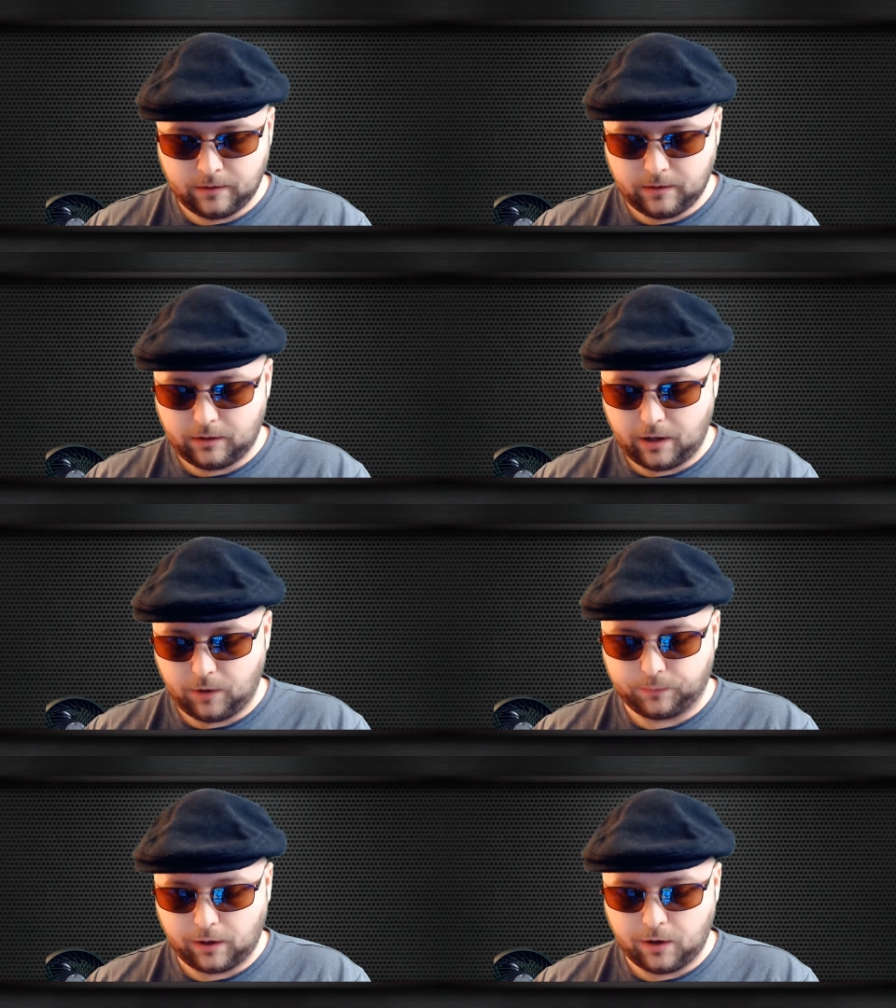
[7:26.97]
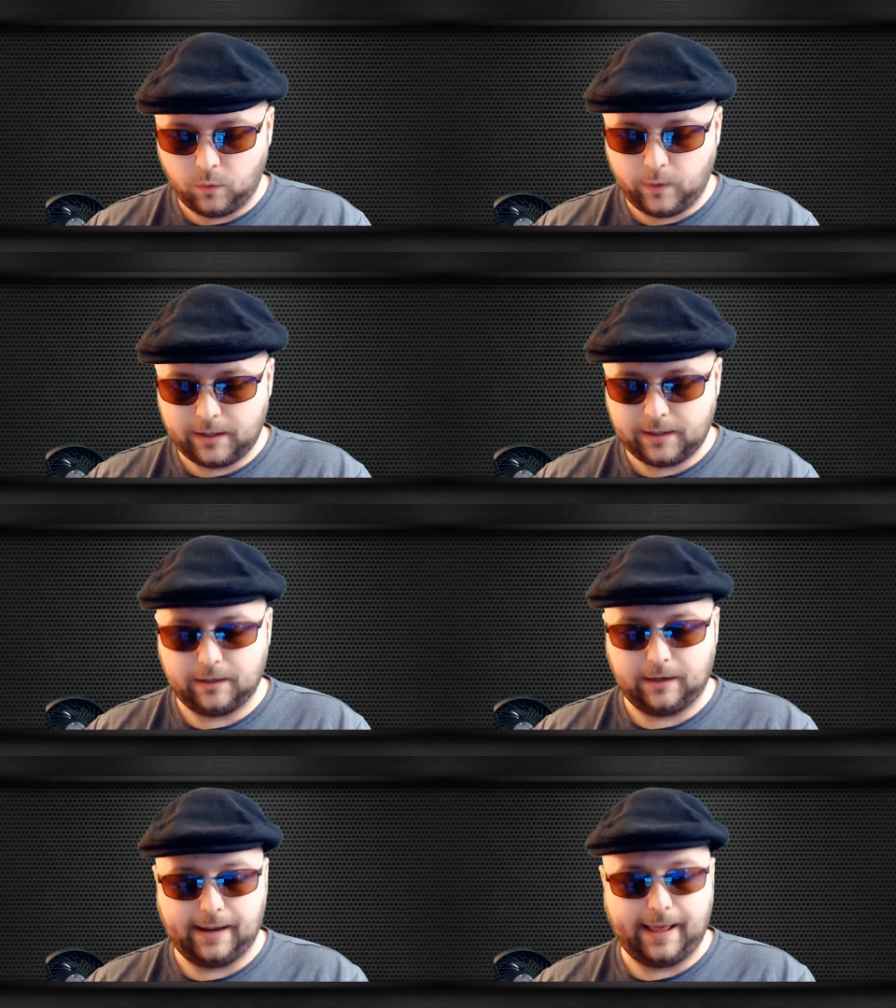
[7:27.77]
go pro with it,
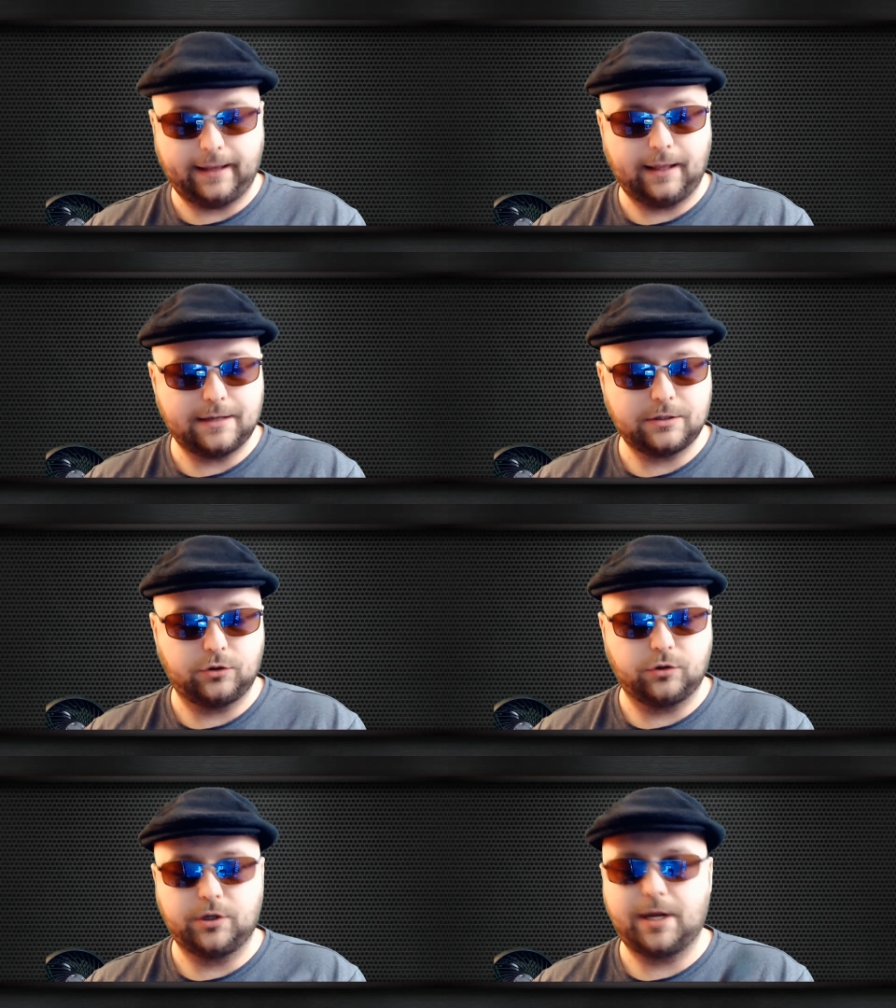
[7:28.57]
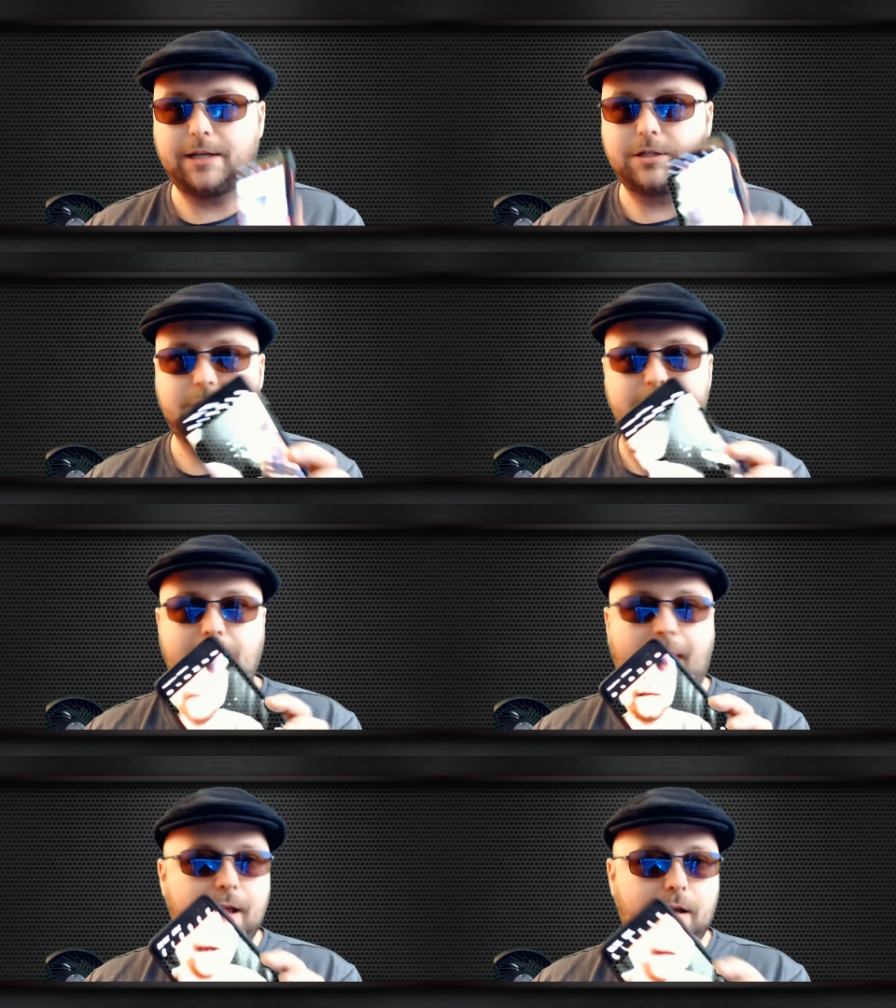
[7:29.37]
and that allows you to change the
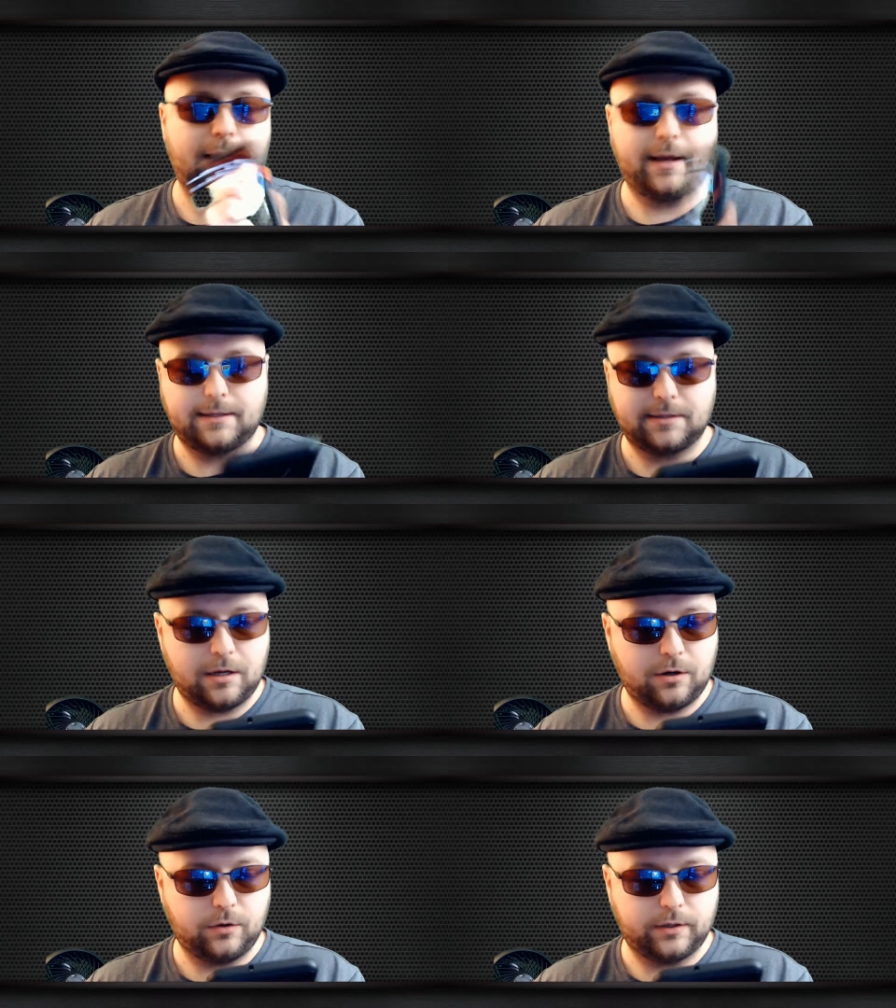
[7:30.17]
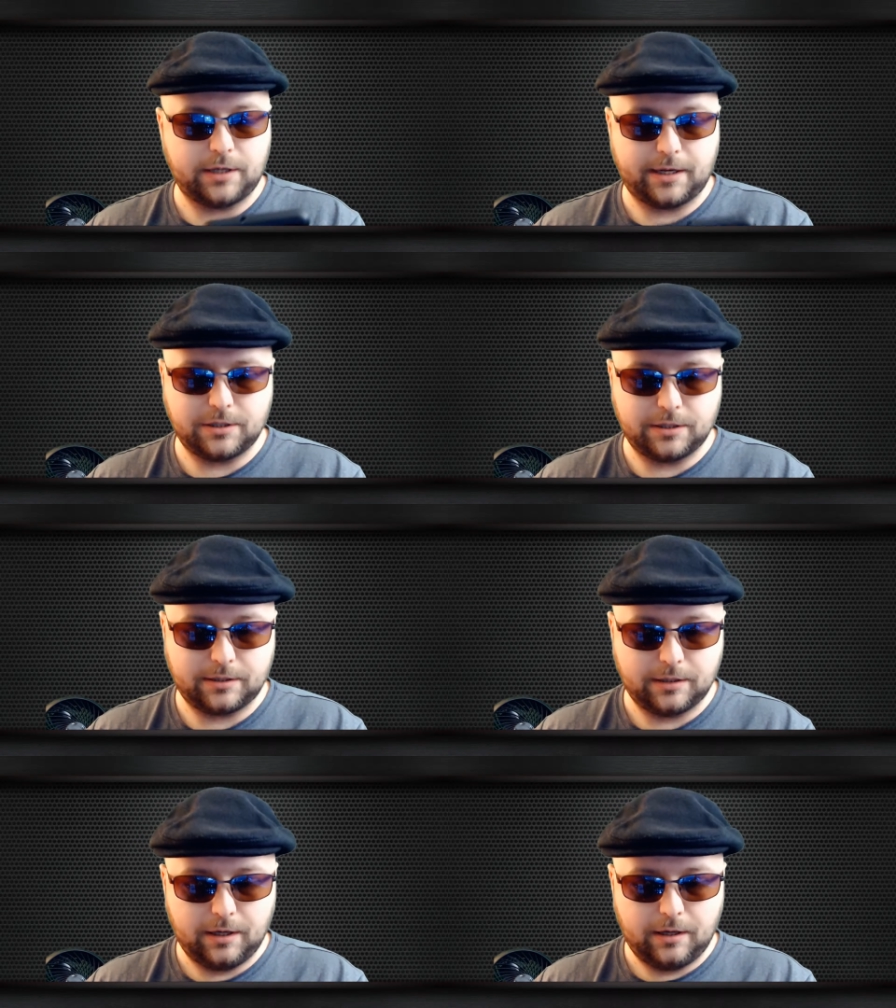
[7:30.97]
ISO. It
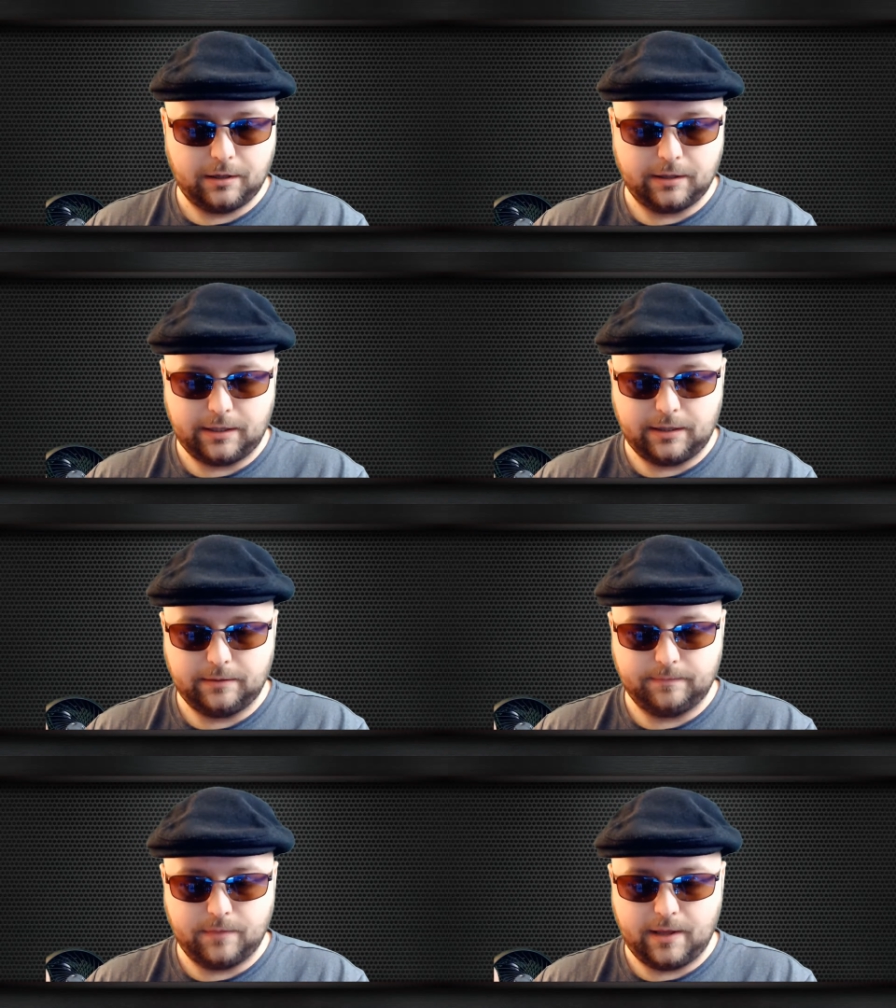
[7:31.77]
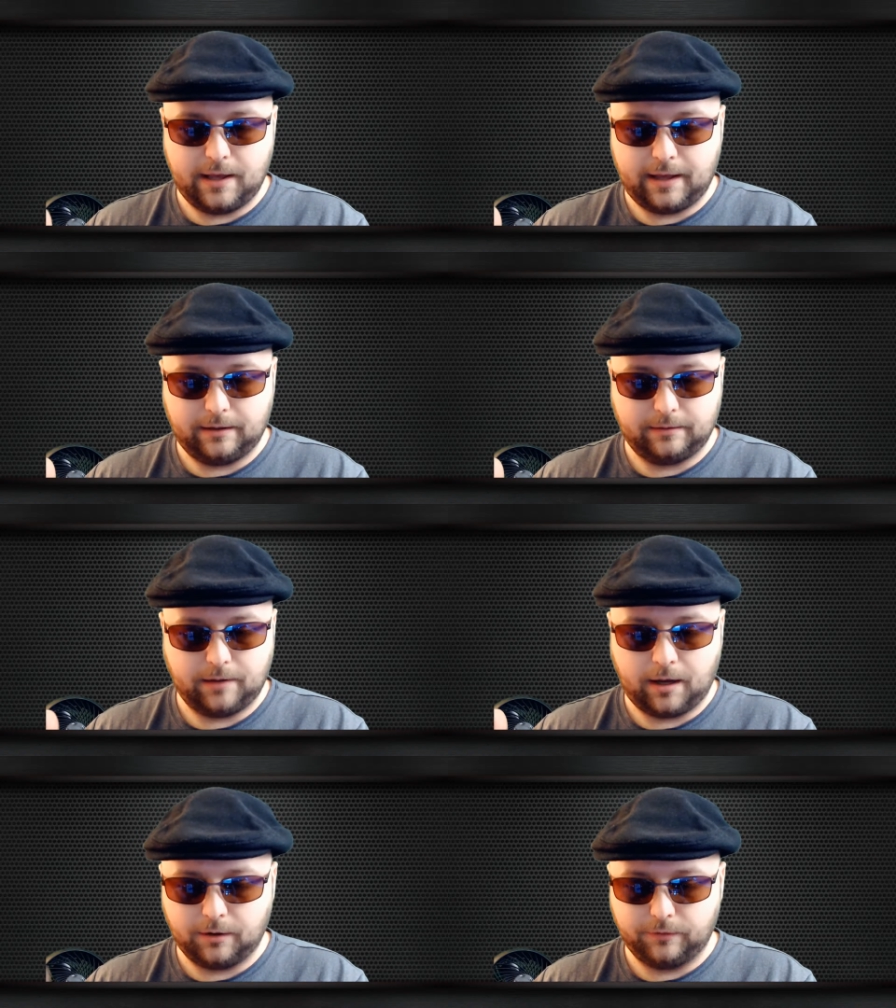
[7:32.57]
changes the
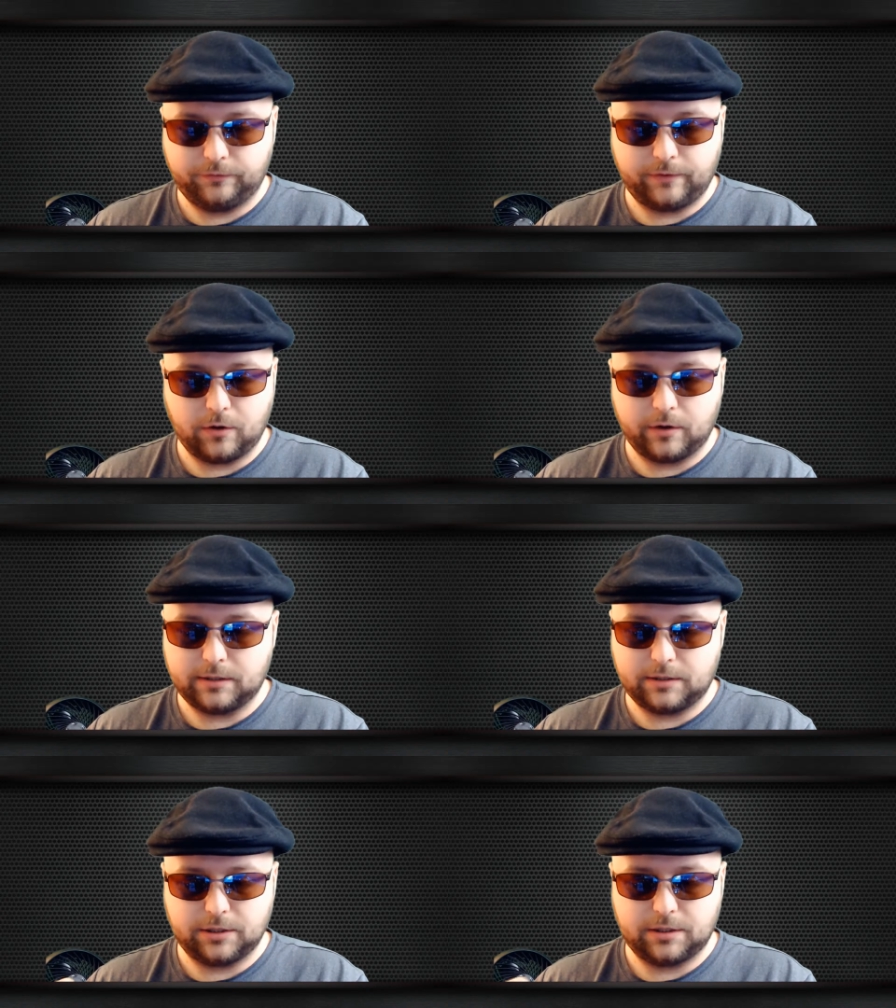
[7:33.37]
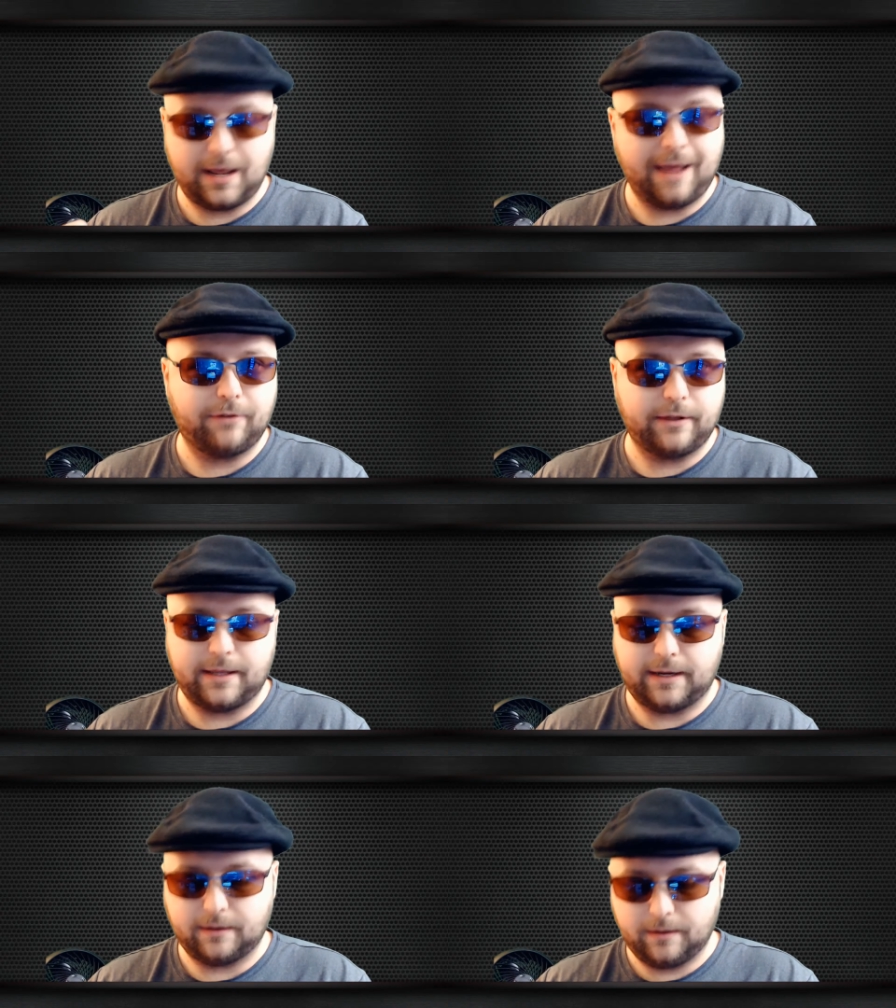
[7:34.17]
autofocus, just
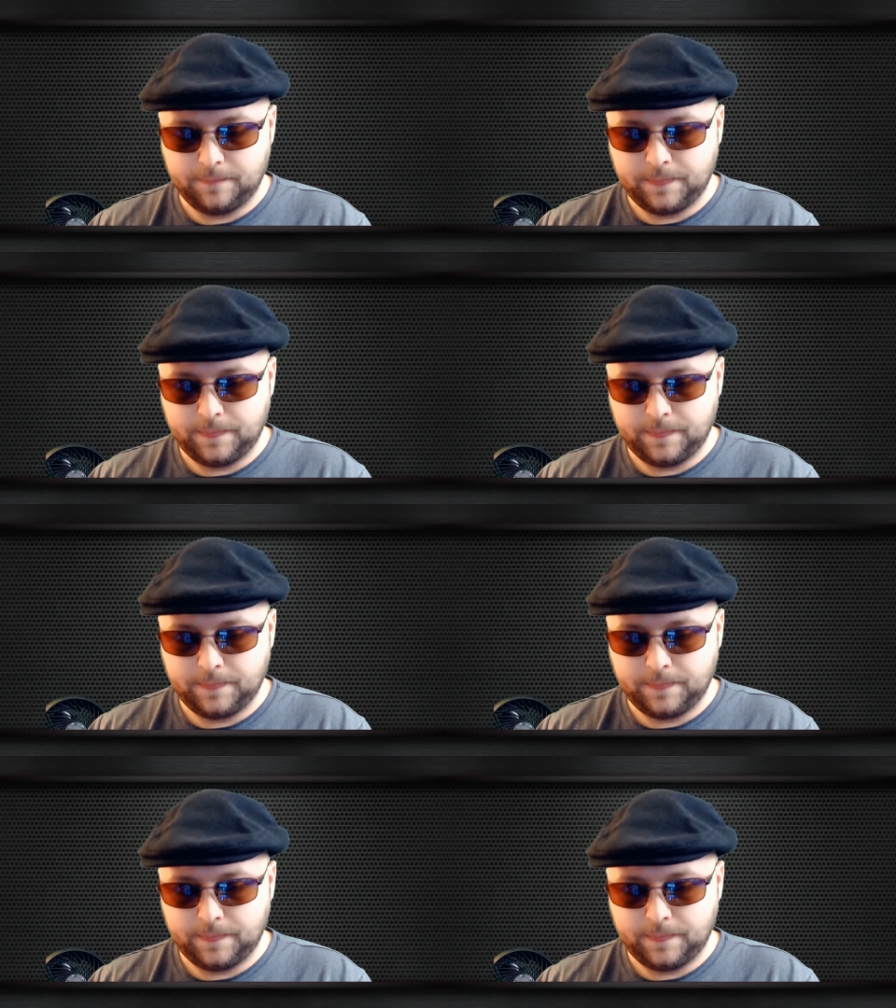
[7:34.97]
everything.